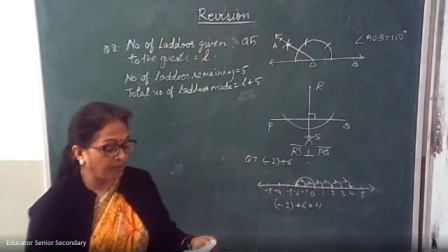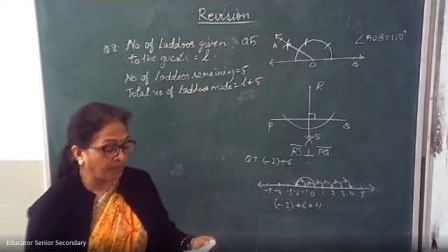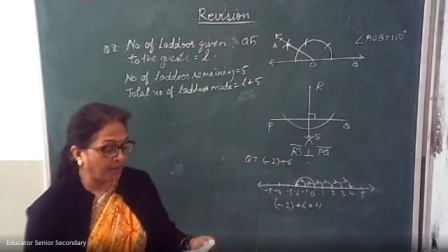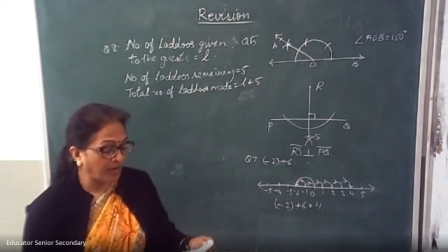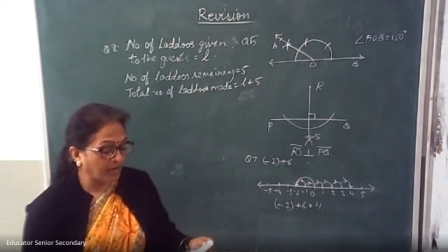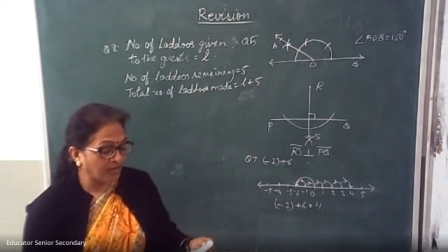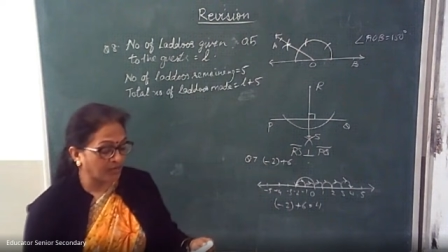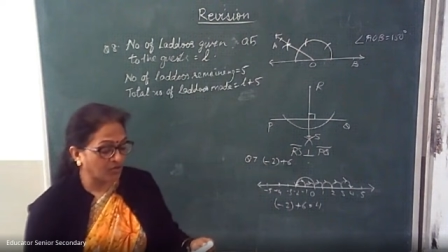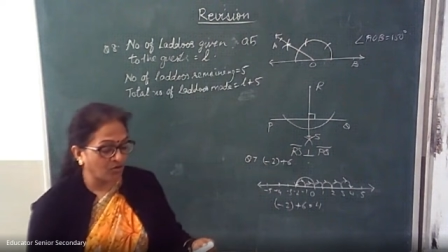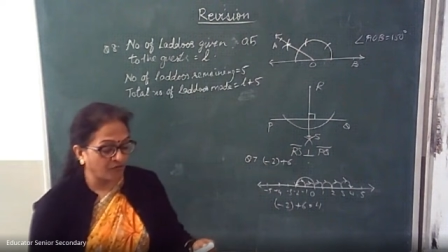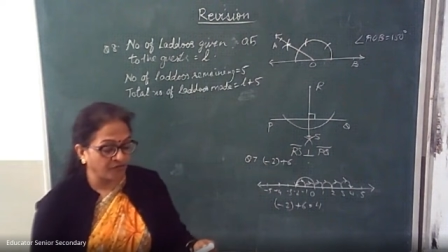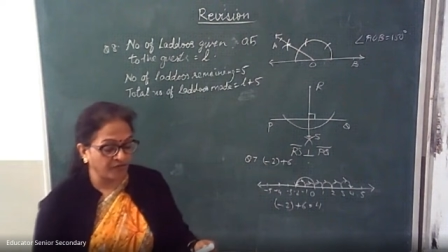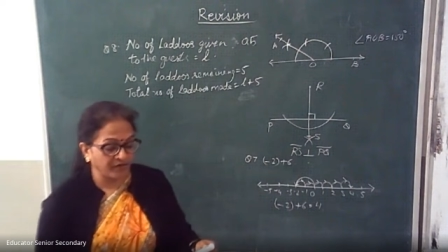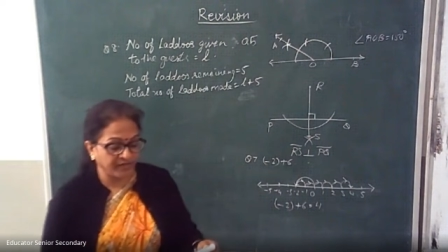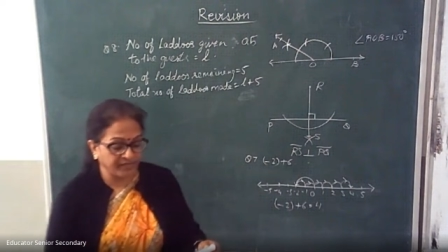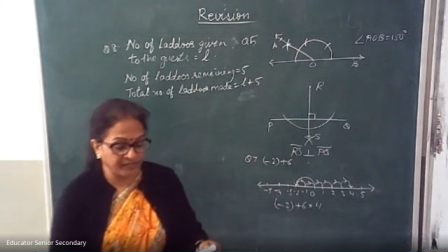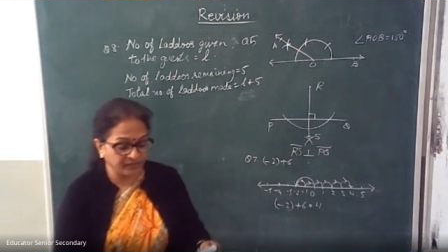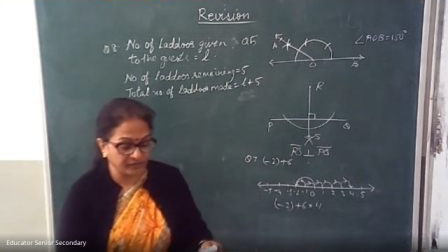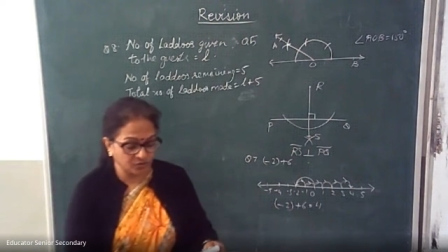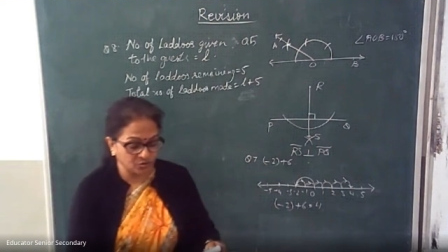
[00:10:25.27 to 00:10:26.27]
park of
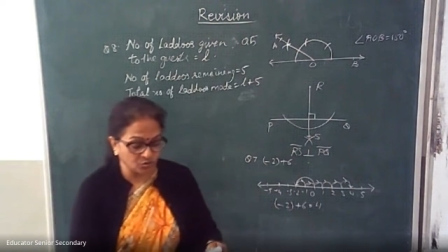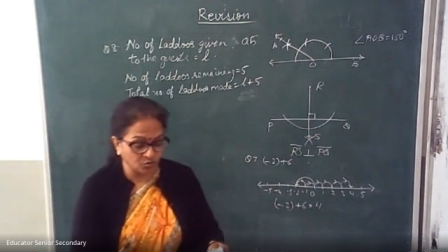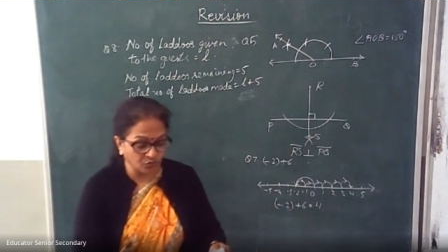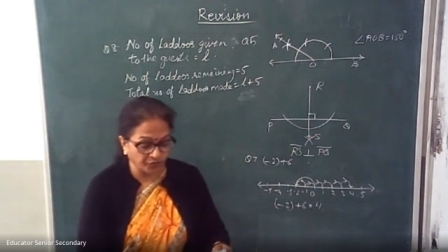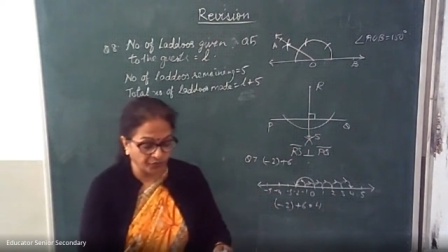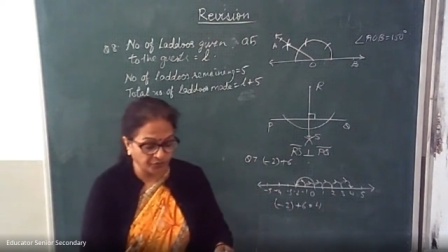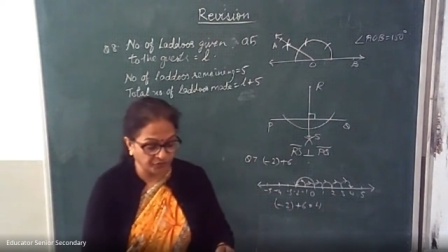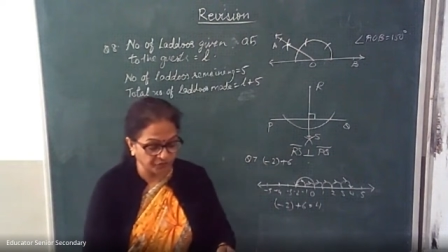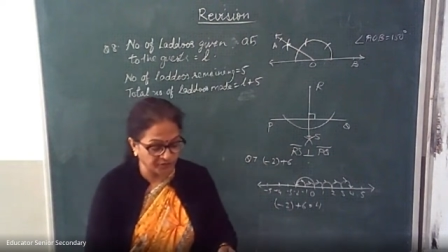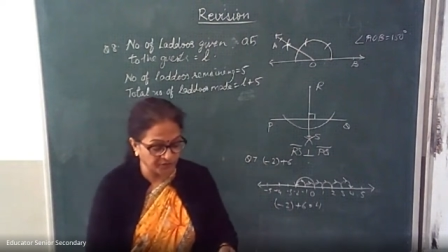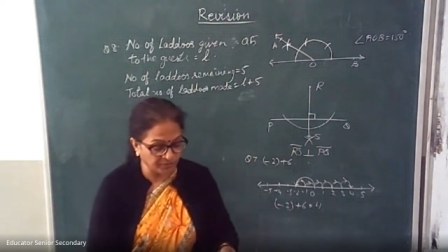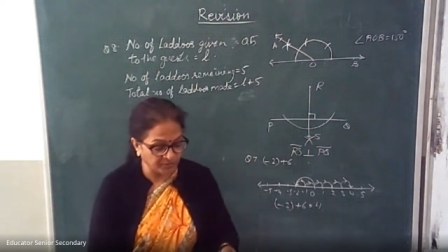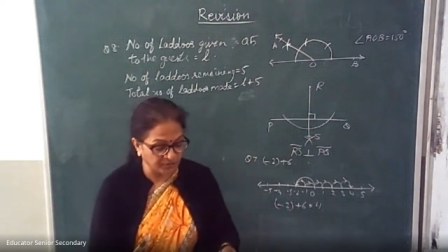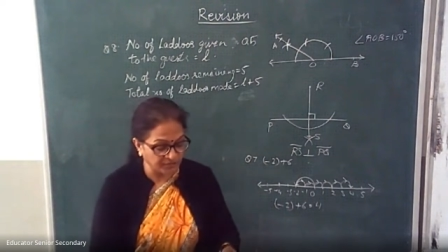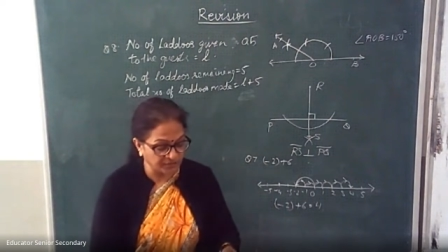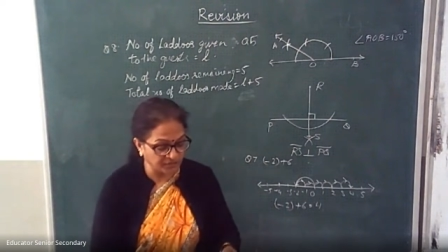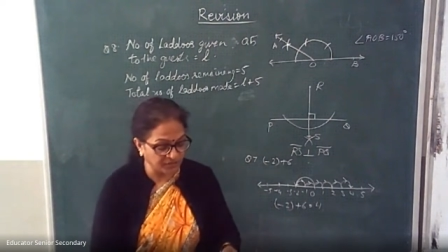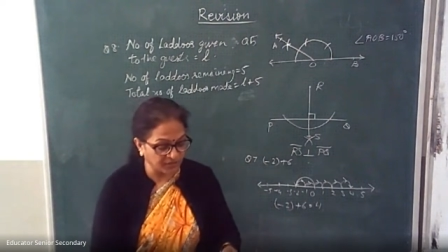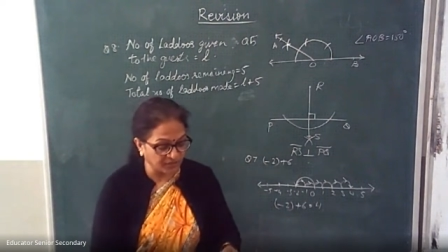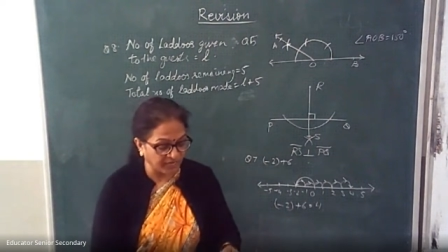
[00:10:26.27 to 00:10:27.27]
length 250
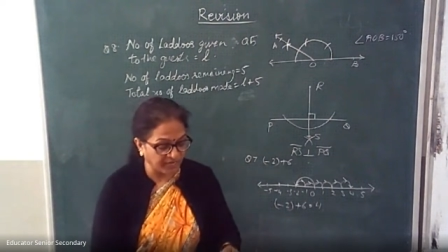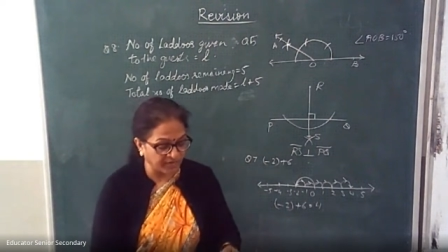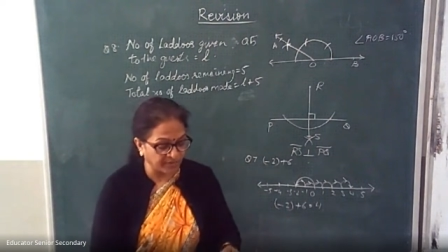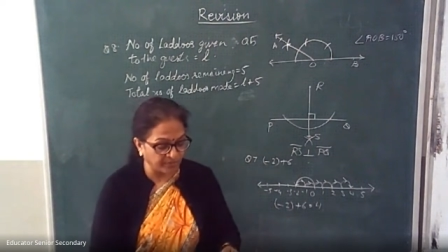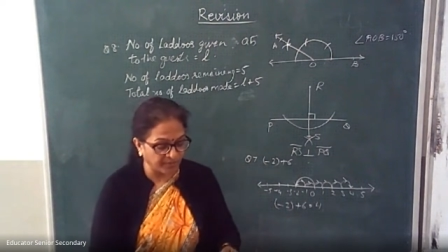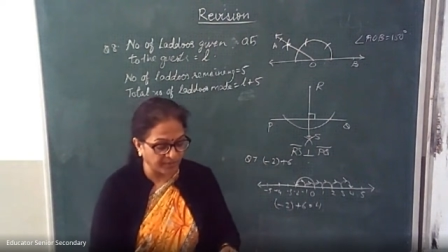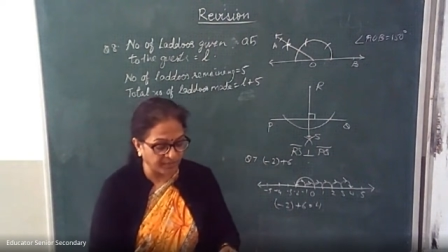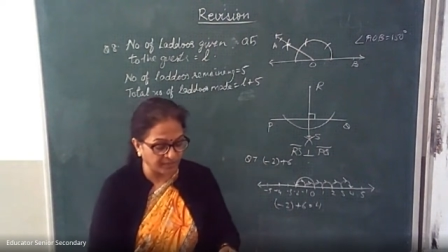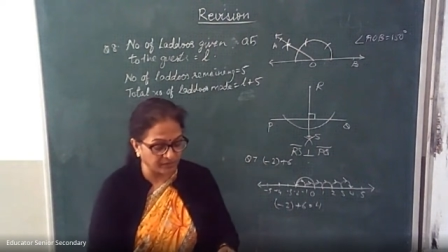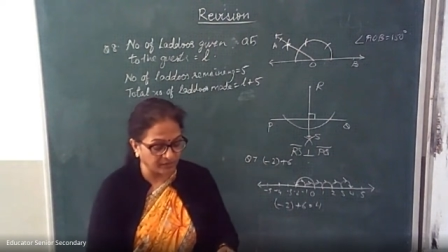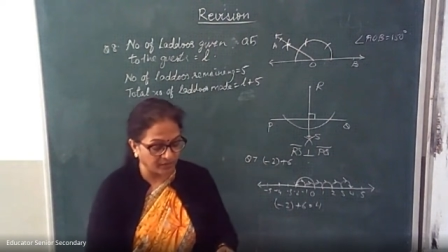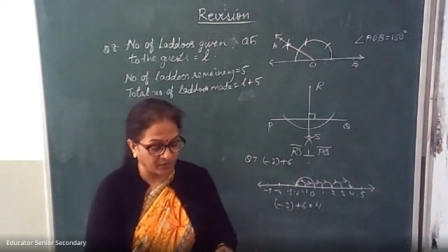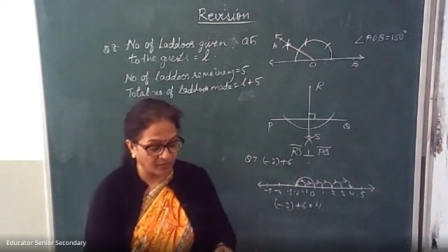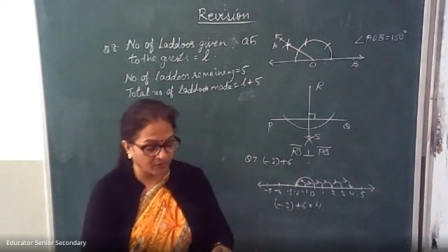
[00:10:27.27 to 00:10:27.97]
meter and breadth